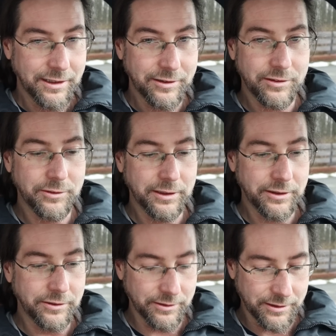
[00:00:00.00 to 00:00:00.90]
is
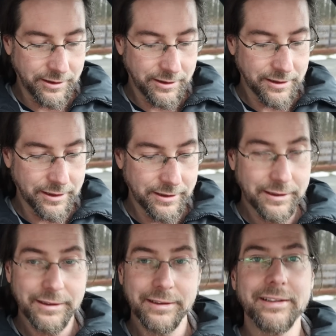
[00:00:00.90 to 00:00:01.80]
doing to the car.
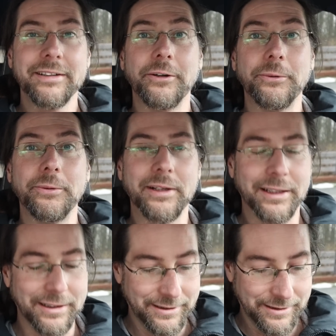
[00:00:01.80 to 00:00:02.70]
Cool.